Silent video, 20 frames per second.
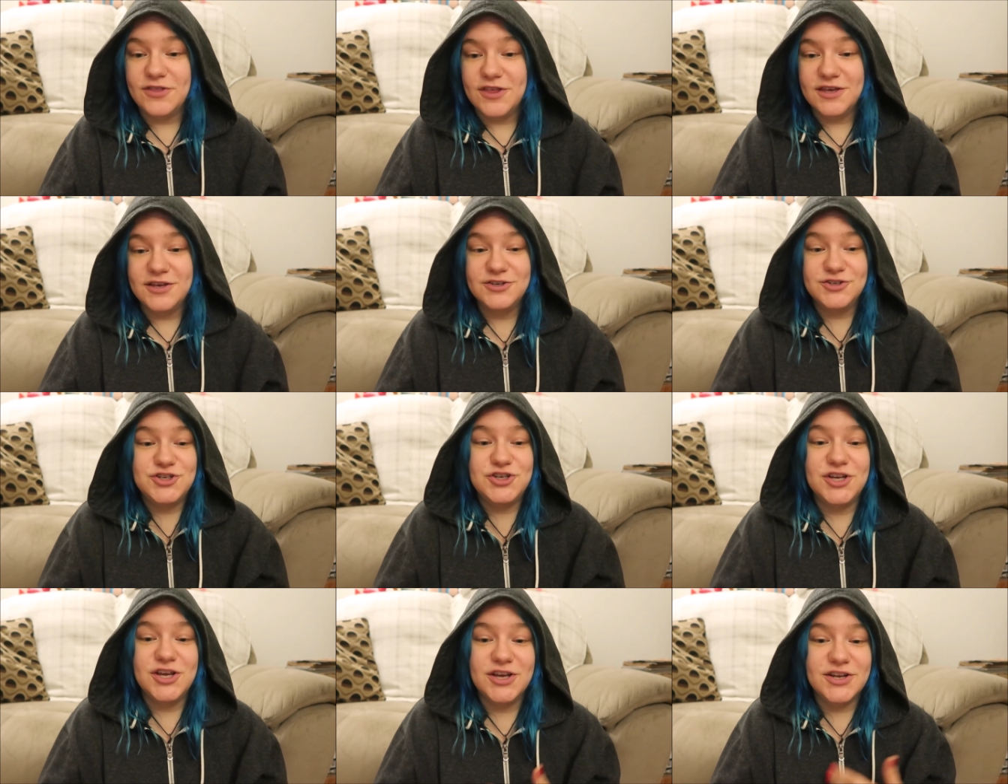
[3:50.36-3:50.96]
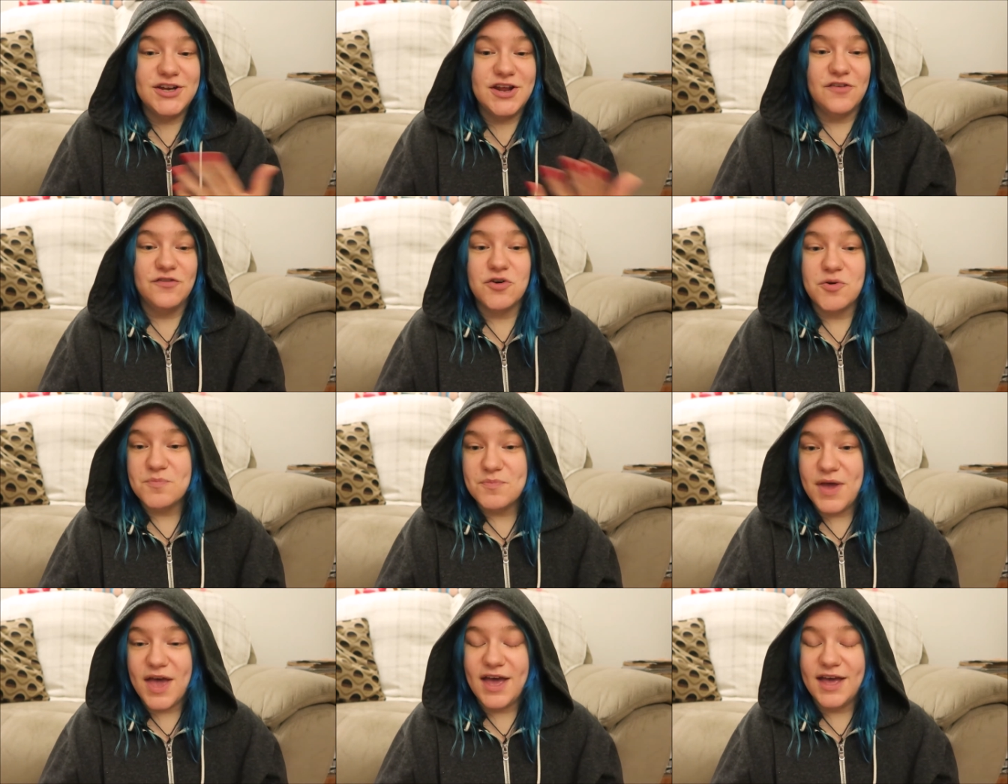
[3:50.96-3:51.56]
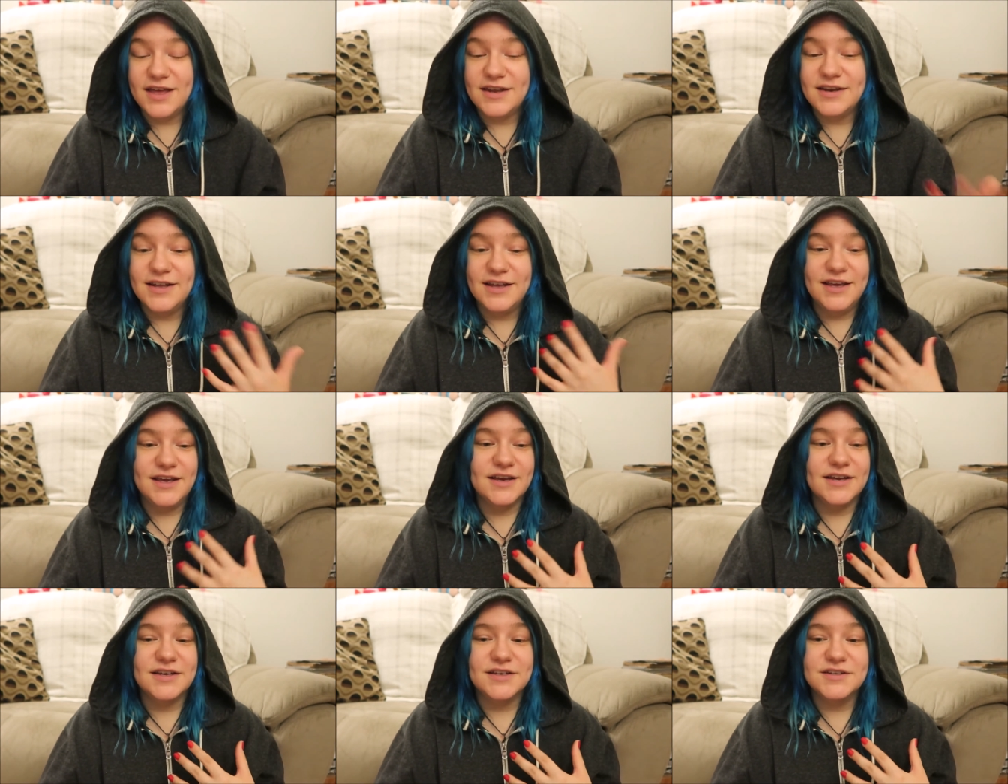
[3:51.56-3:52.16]
that she had never met
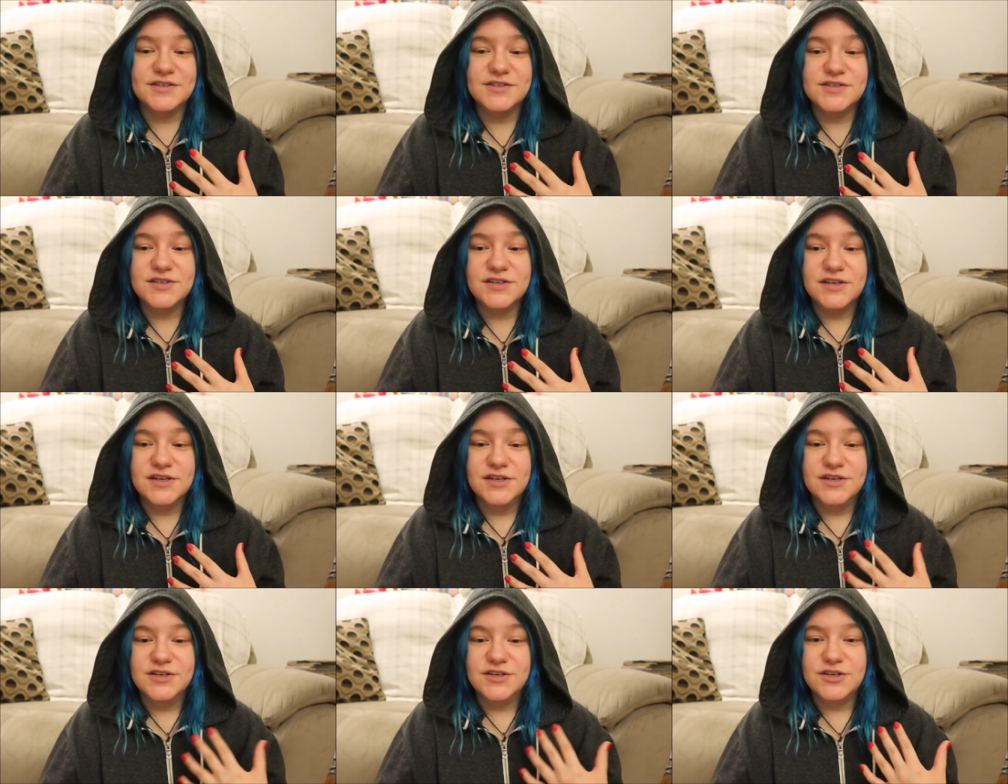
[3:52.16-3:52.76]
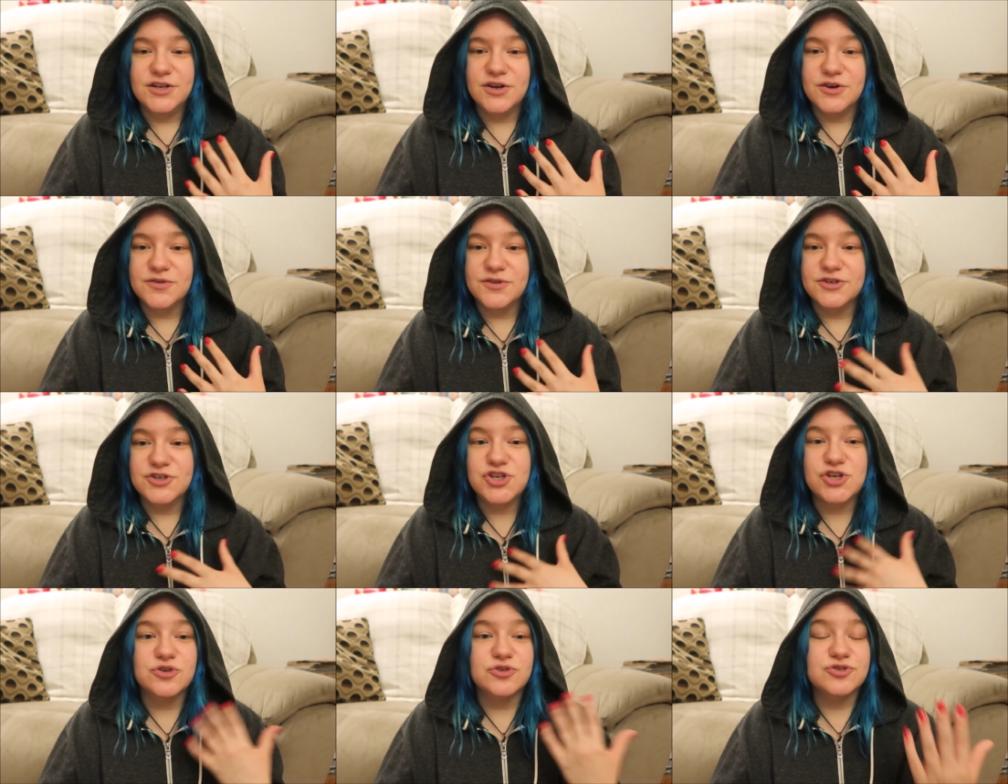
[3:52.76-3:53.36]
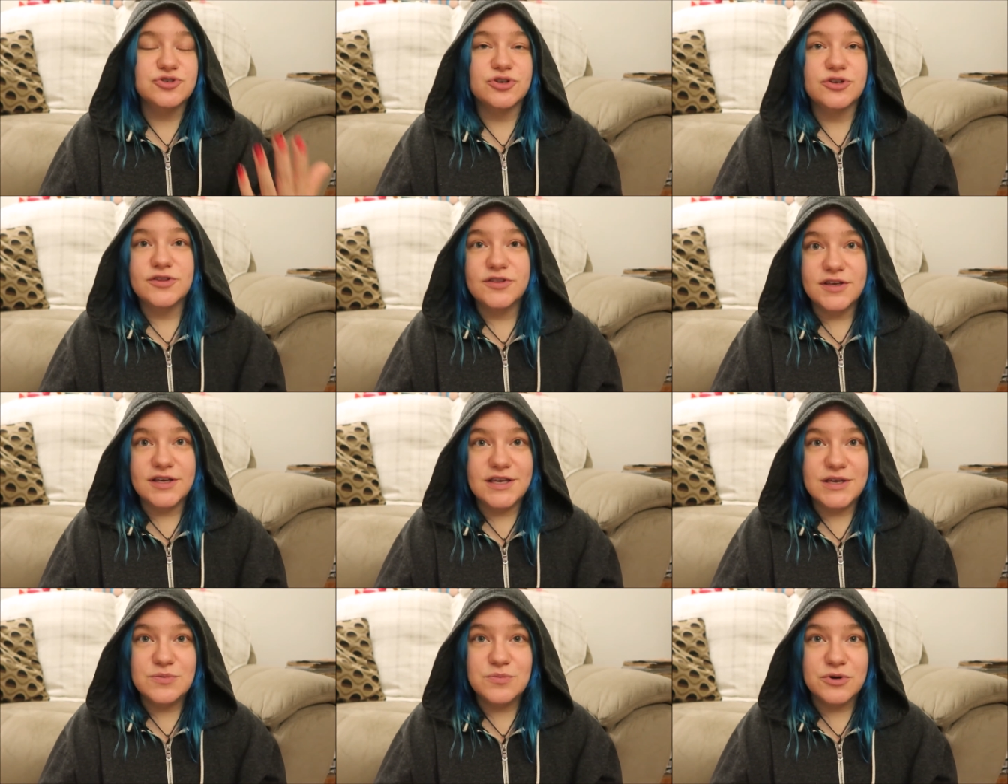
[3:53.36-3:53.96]
and, you know, the children that
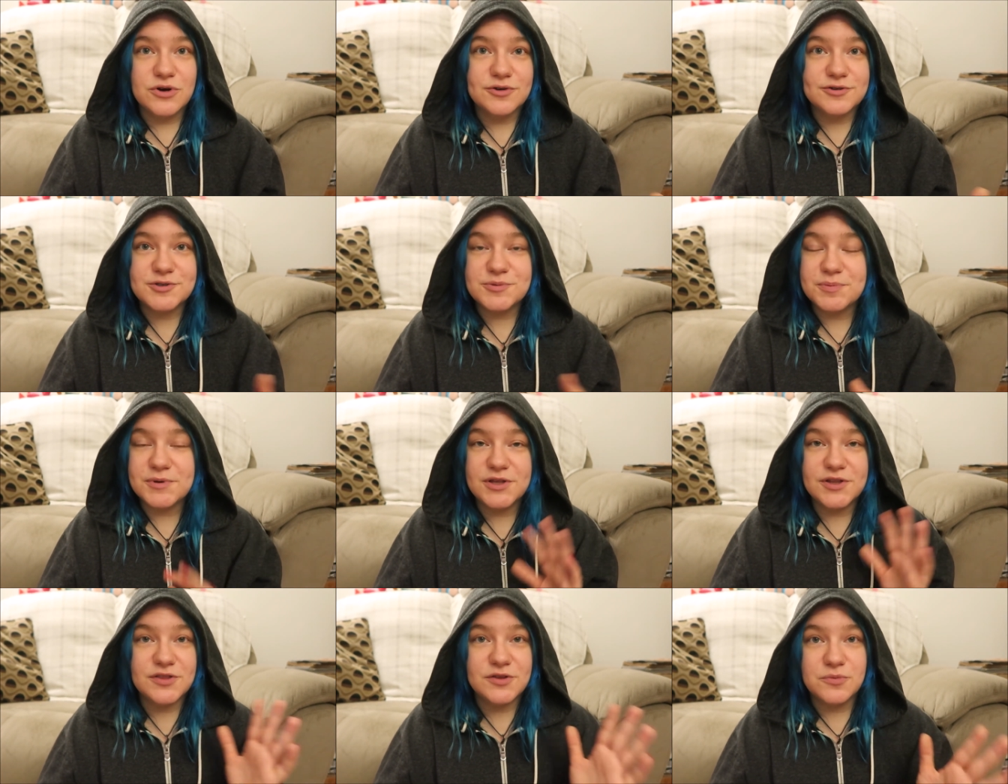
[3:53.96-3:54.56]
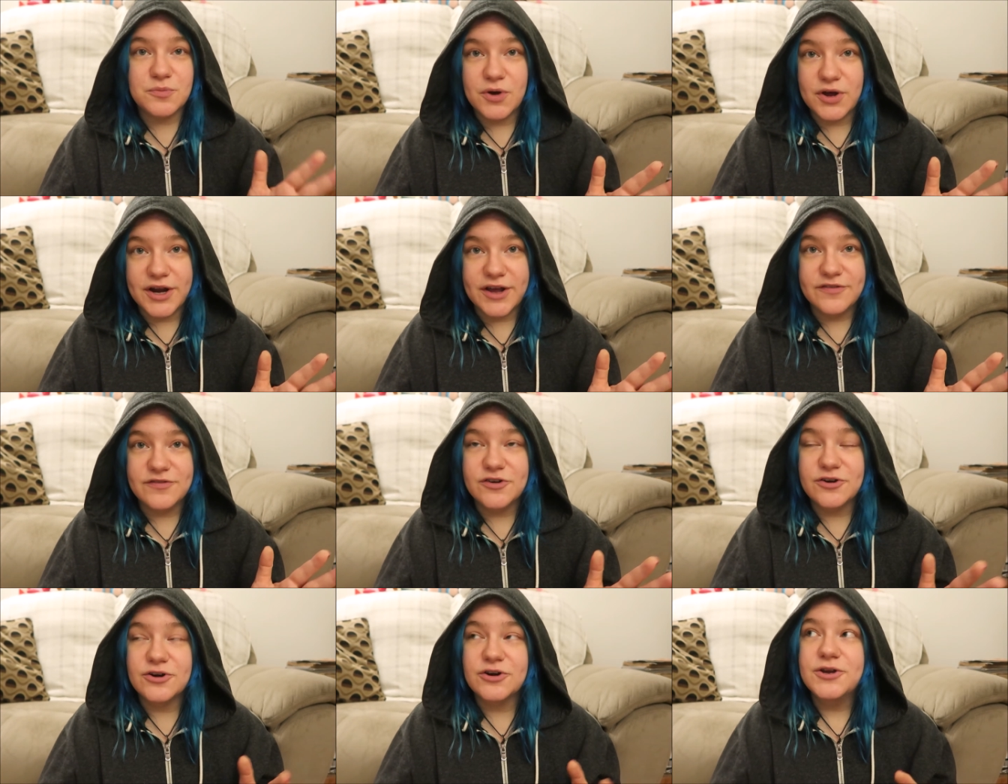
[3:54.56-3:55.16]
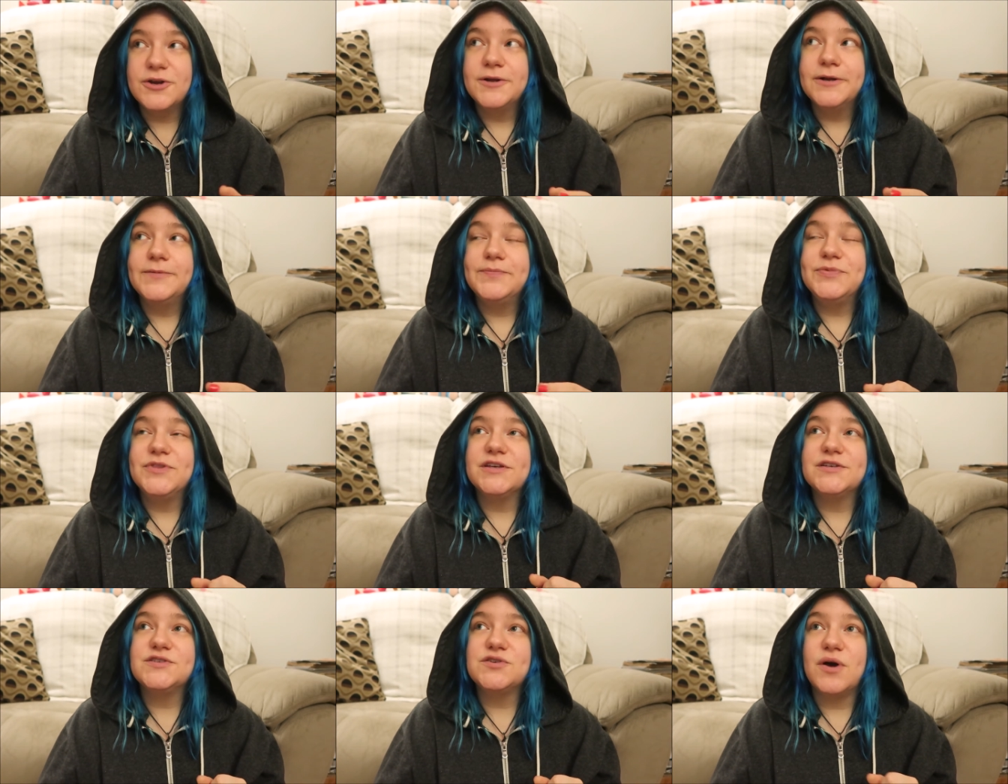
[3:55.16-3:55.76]
he works with and whatever
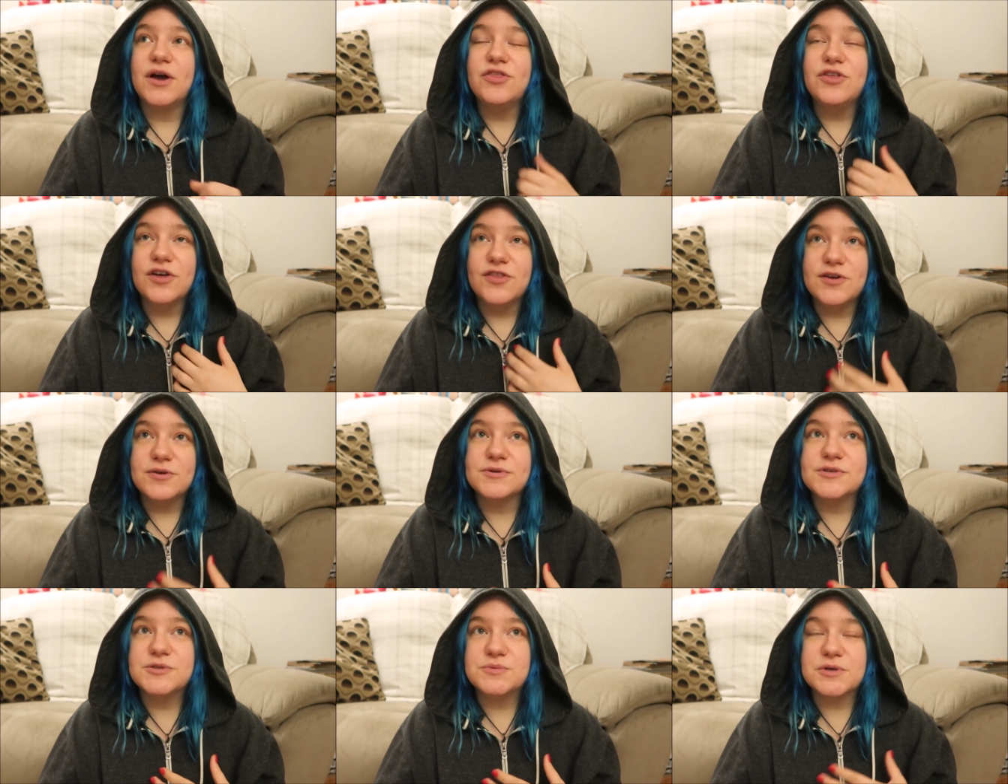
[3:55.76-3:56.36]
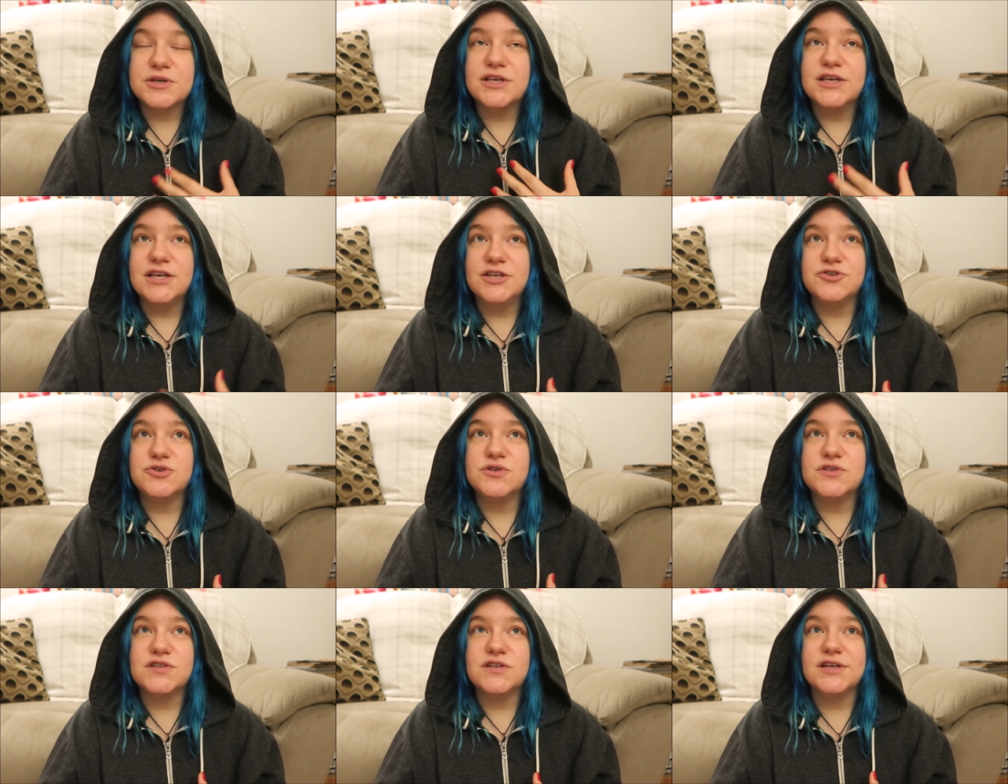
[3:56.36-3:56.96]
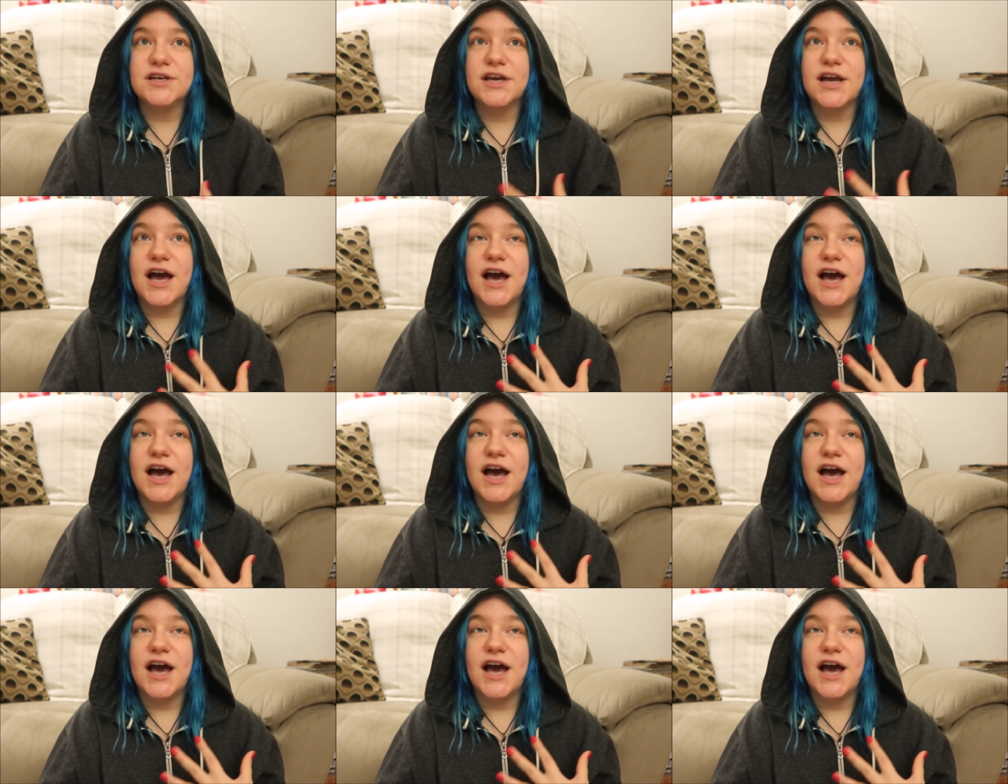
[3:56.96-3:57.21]
so I thought that was really interesting.